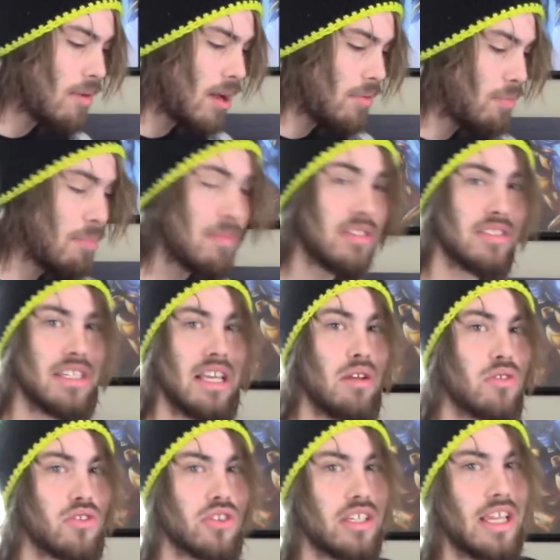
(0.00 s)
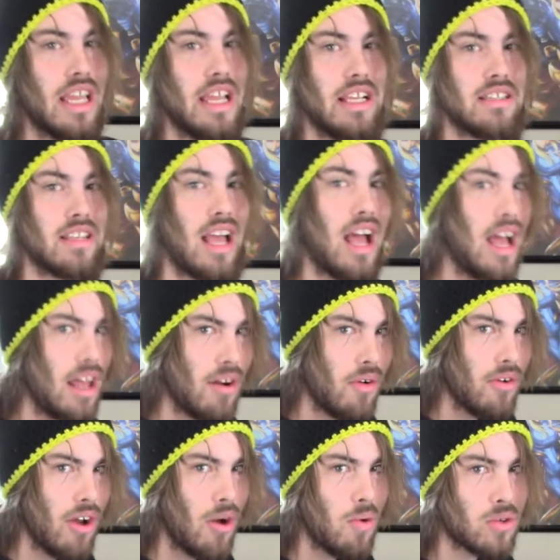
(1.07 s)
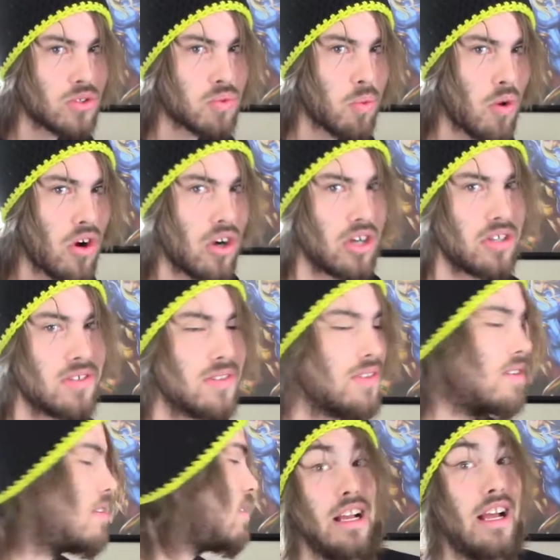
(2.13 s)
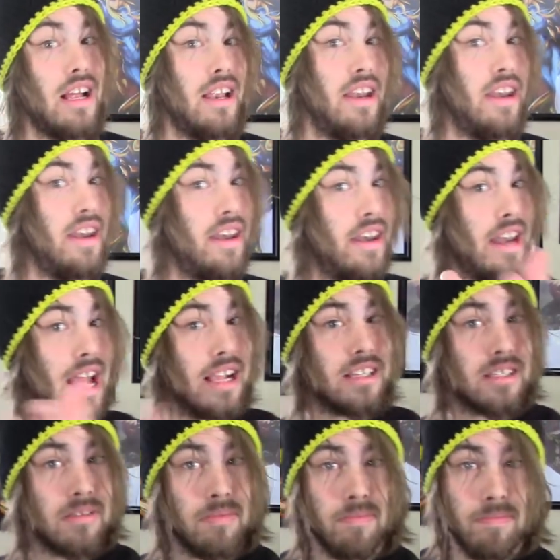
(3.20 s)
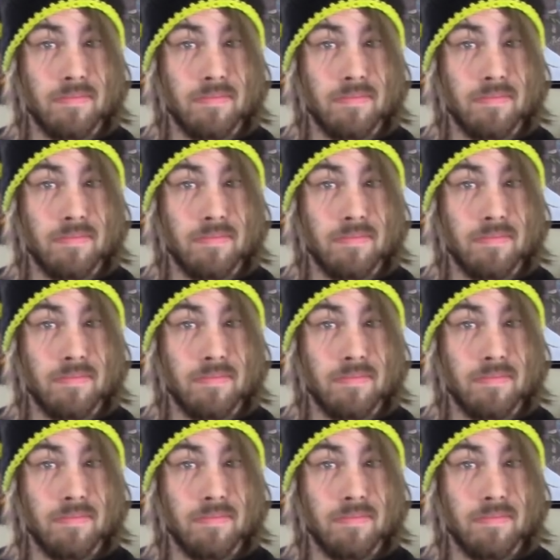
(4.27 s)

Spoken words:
Mosquitoes or geese? I don't know what's worse. Next